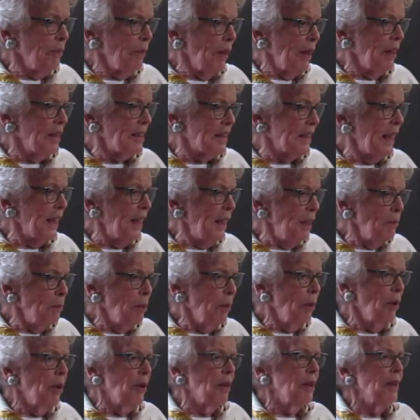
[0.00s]
skating
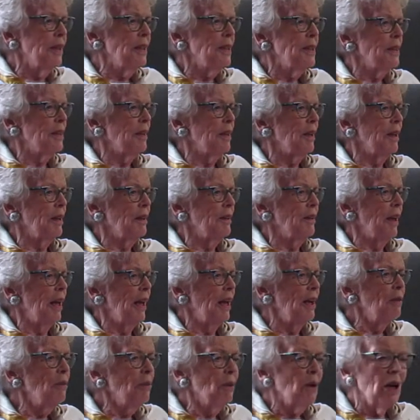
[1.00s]
parties,
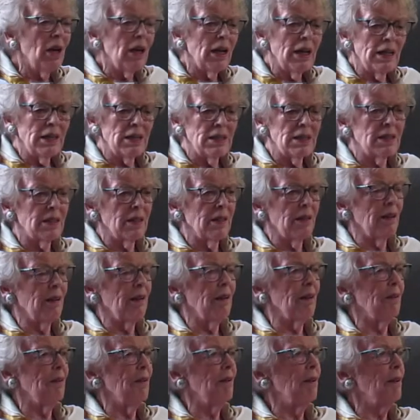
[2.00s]
hay rides,
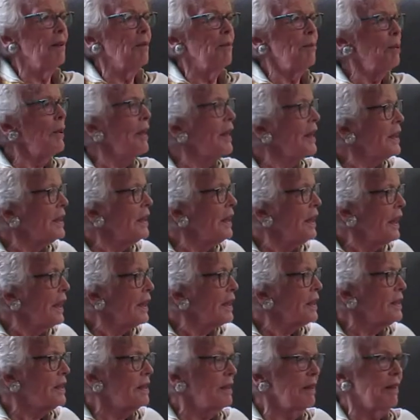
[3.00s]

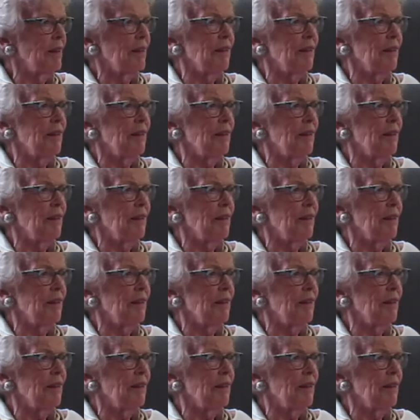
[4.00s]
picnics,